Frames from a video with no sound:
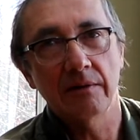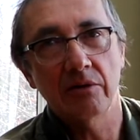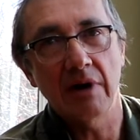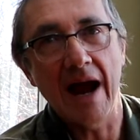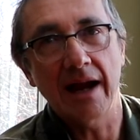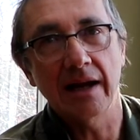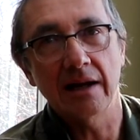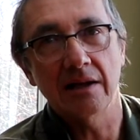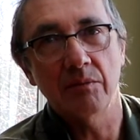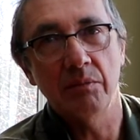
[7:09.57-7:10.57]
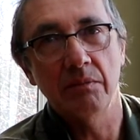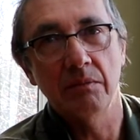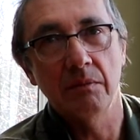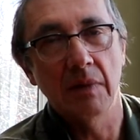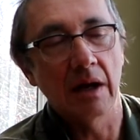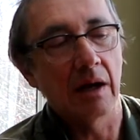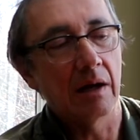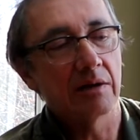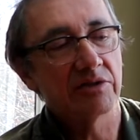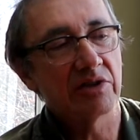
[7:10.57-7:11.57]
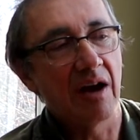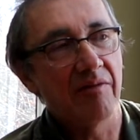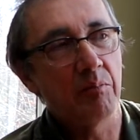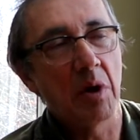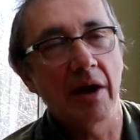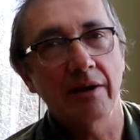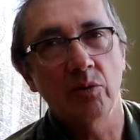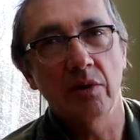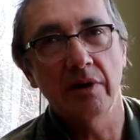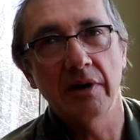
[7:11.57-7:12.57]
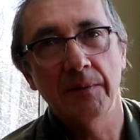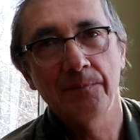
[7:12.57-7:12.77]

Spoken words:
cracking in the soft pine wood.